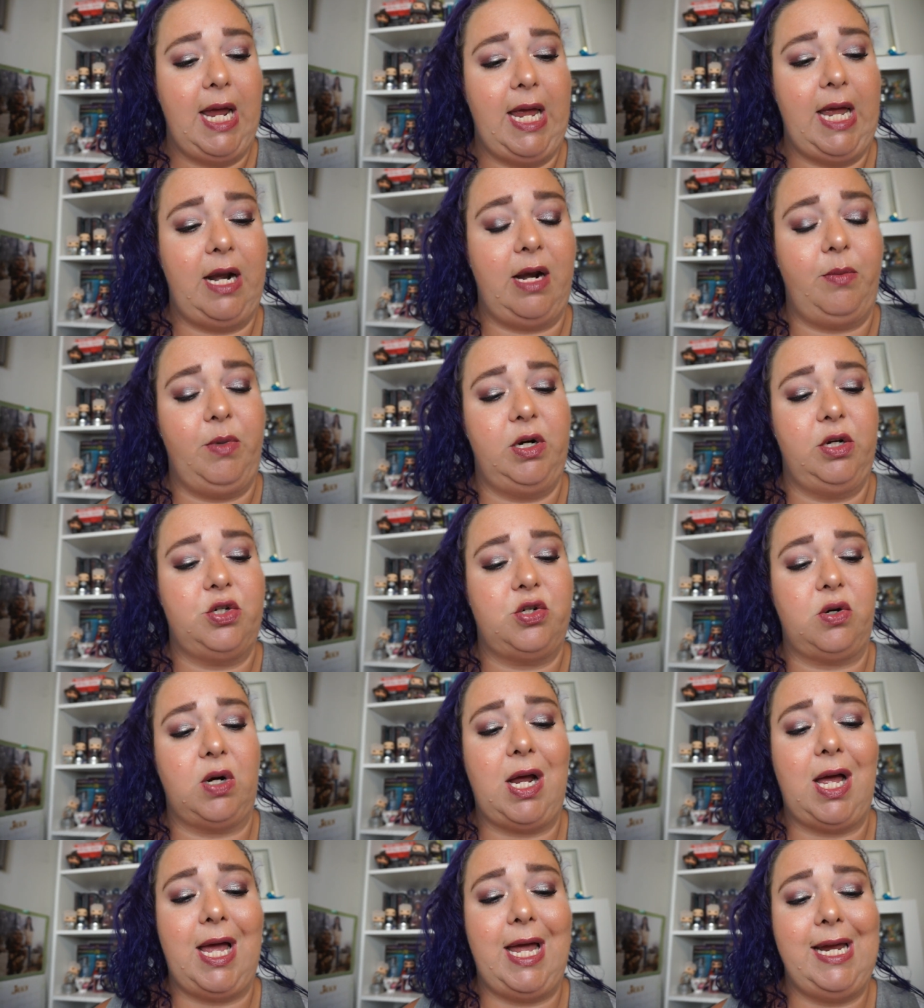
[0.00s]
and I'm going to
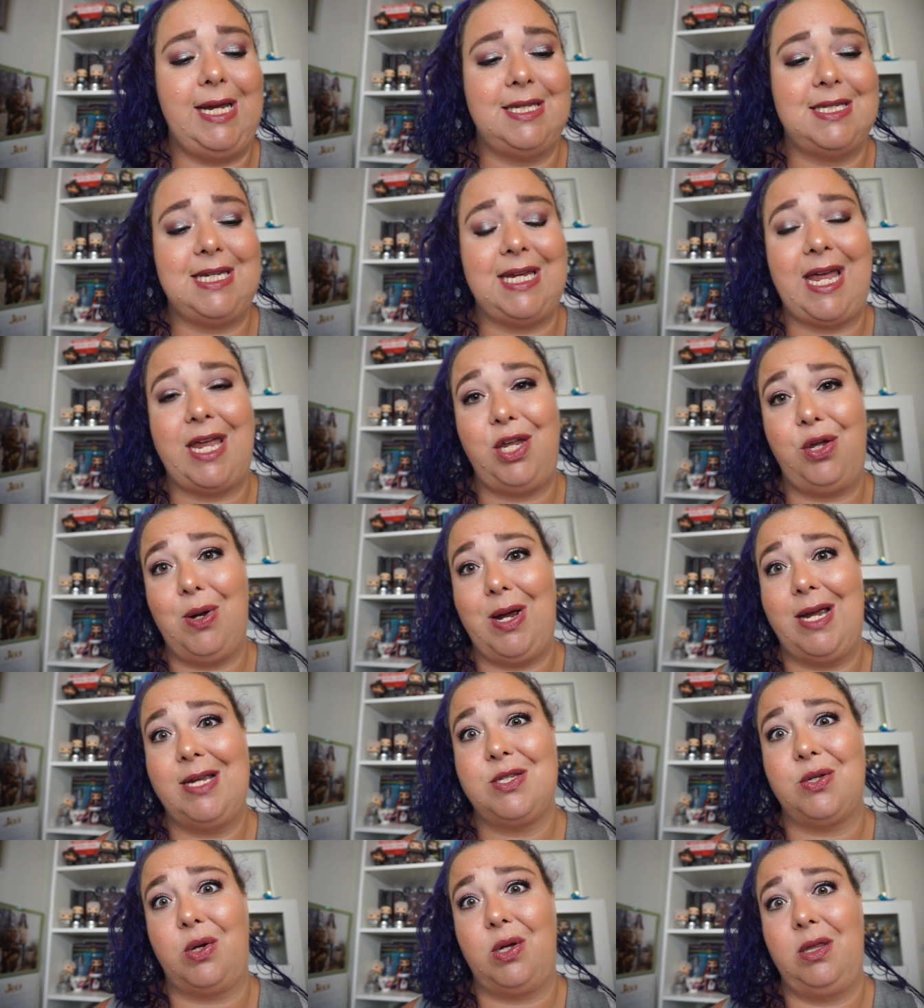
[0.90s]
try to get you
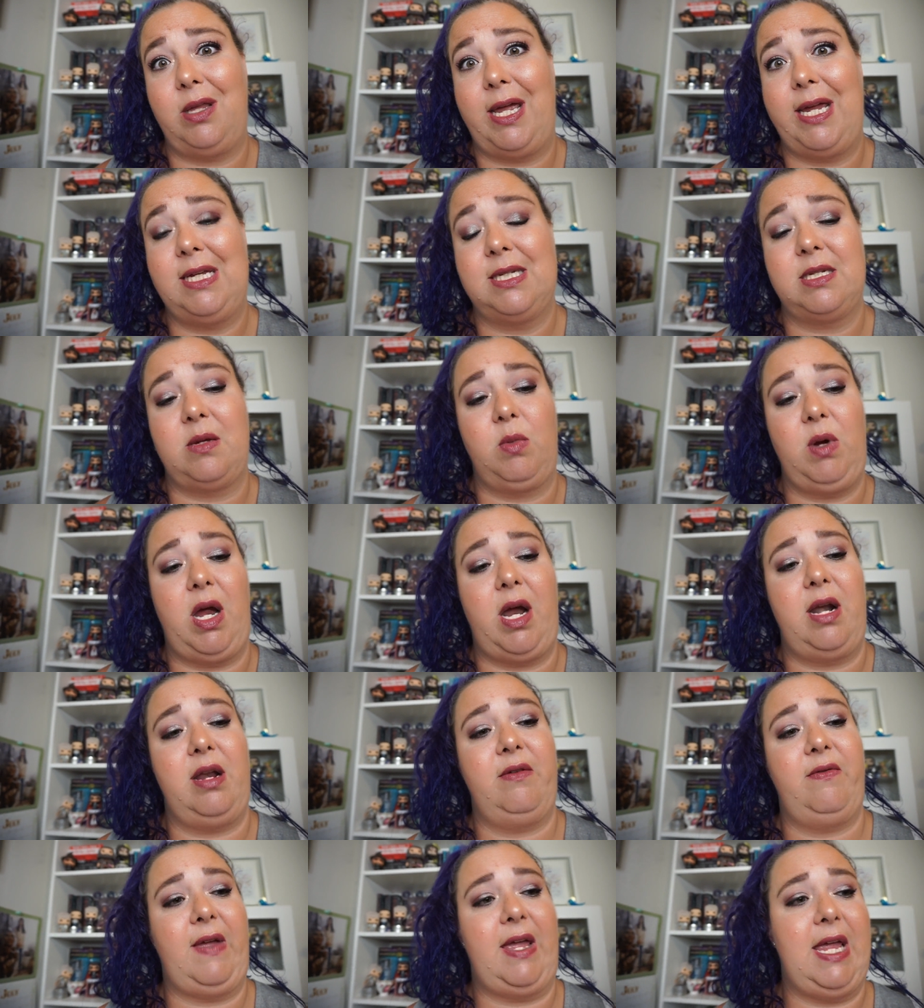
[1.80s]
guys on, like, some
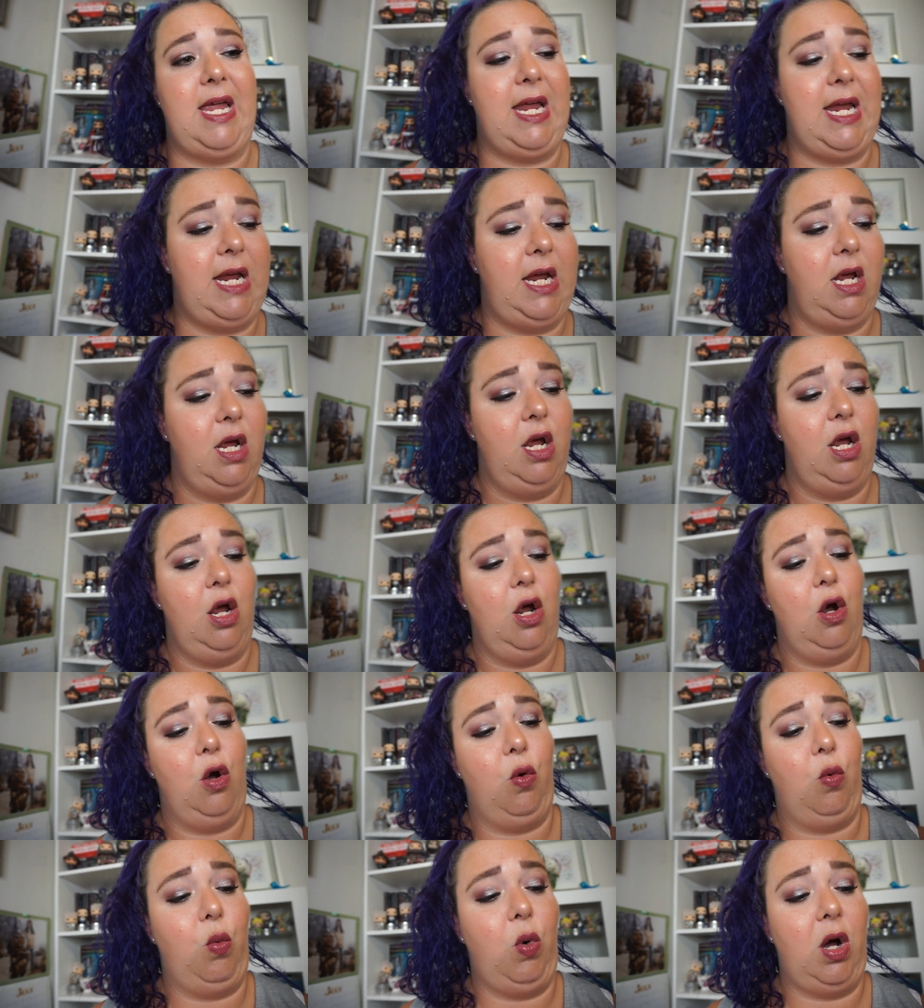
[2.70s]
kind of a
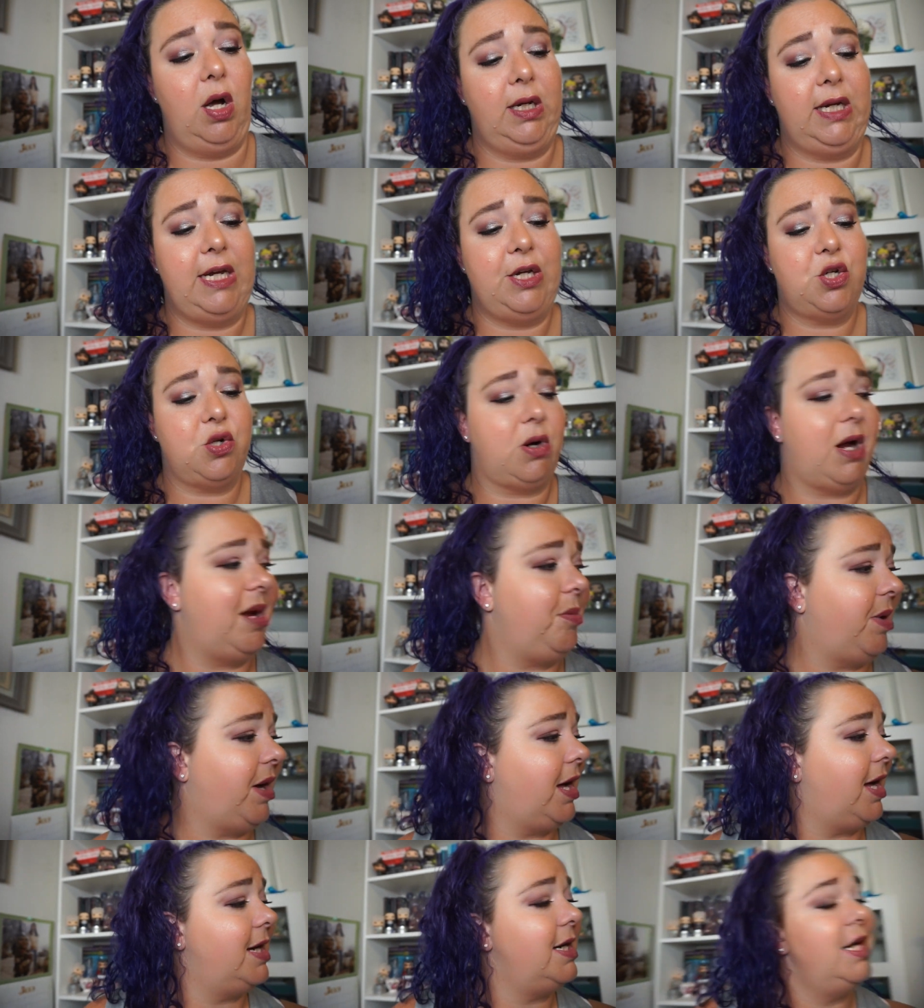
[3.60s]
wonky
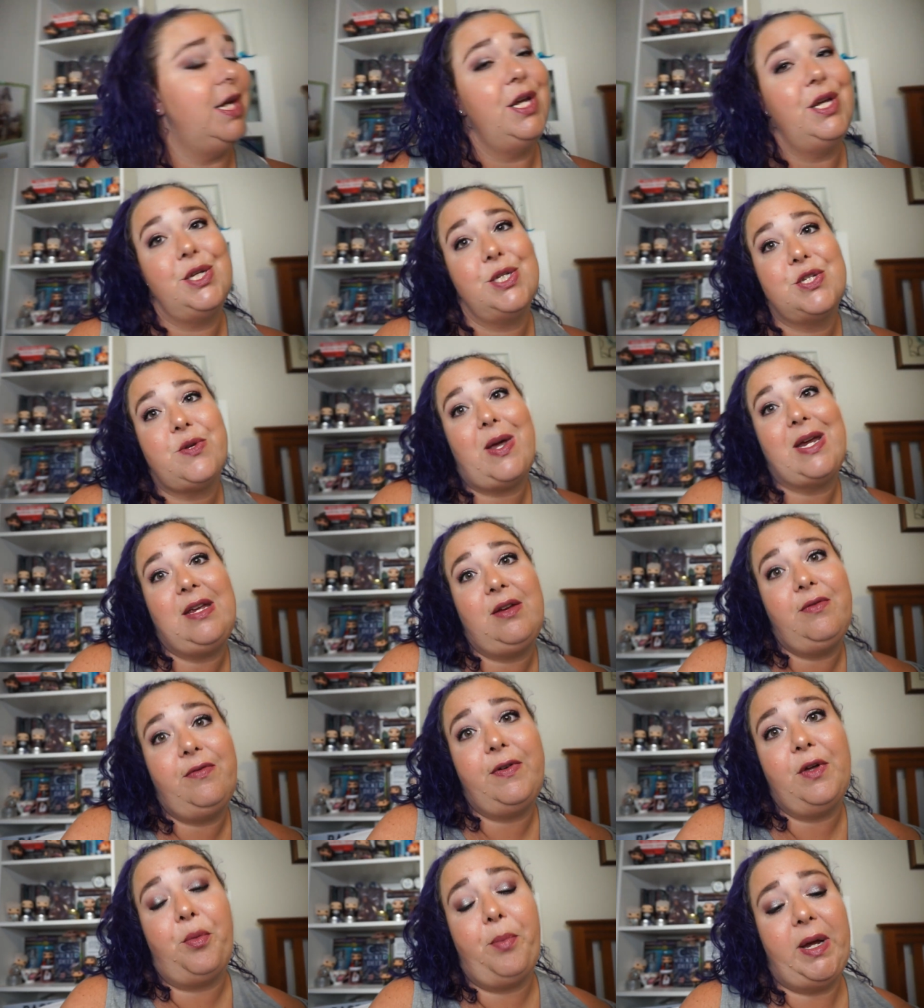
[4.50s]
tripod so I
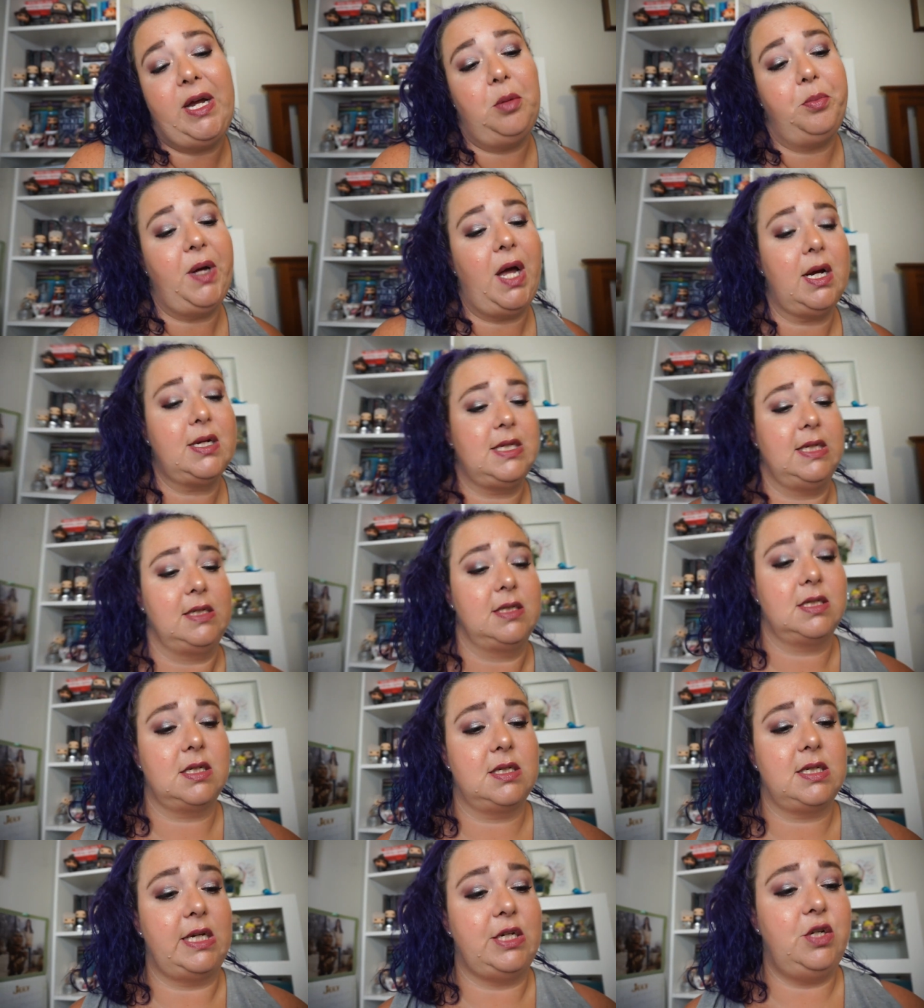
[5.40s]
can film my unboxings,
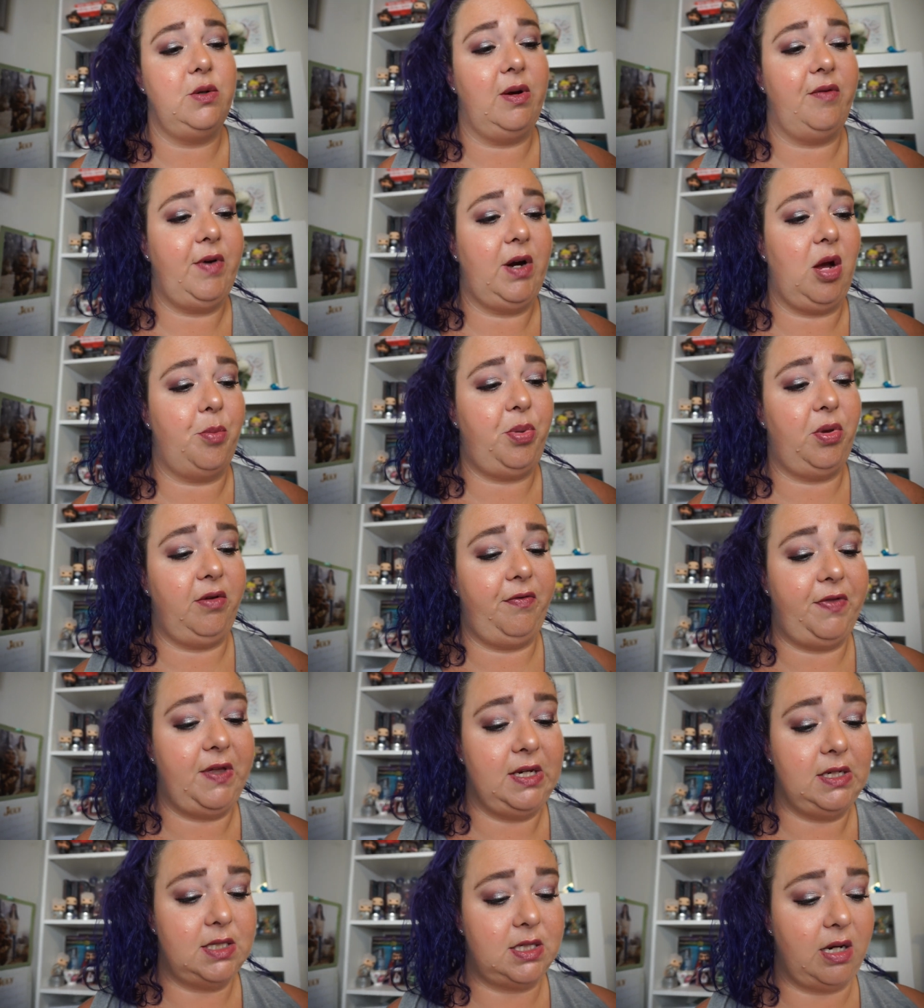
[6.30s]
because I do have a couple
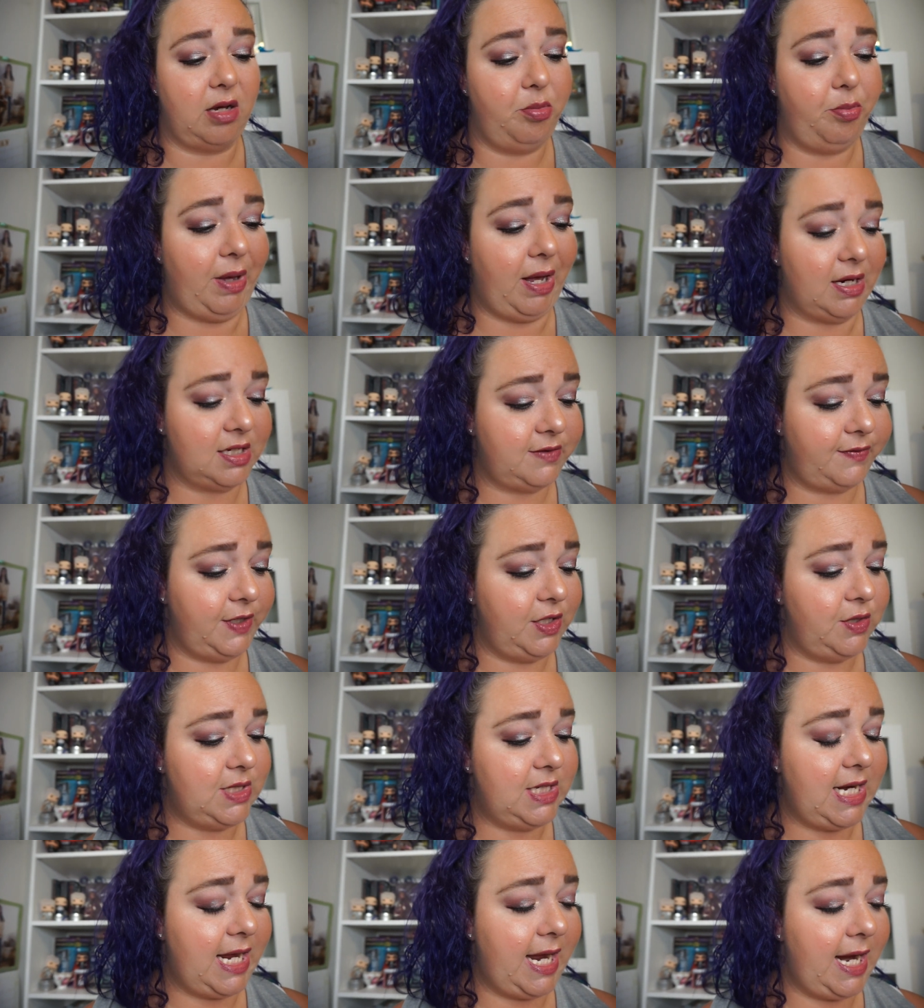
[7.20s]
of things to unbox for
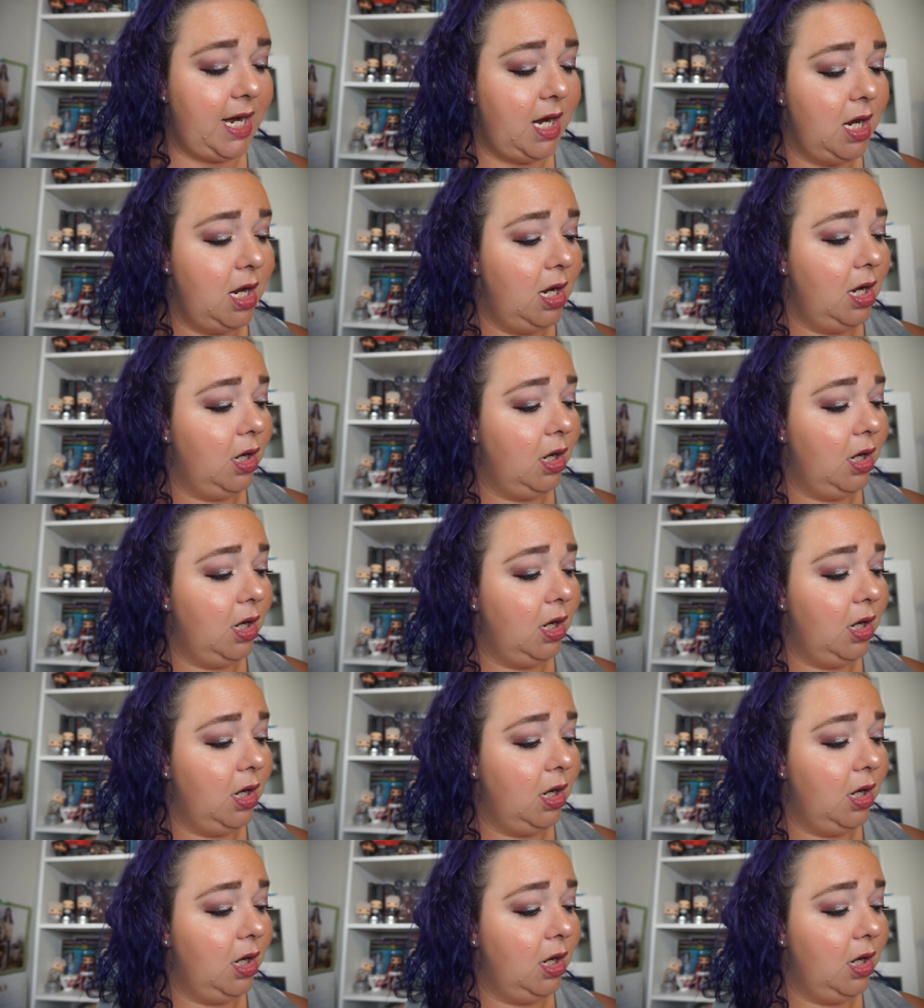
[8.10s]
you today.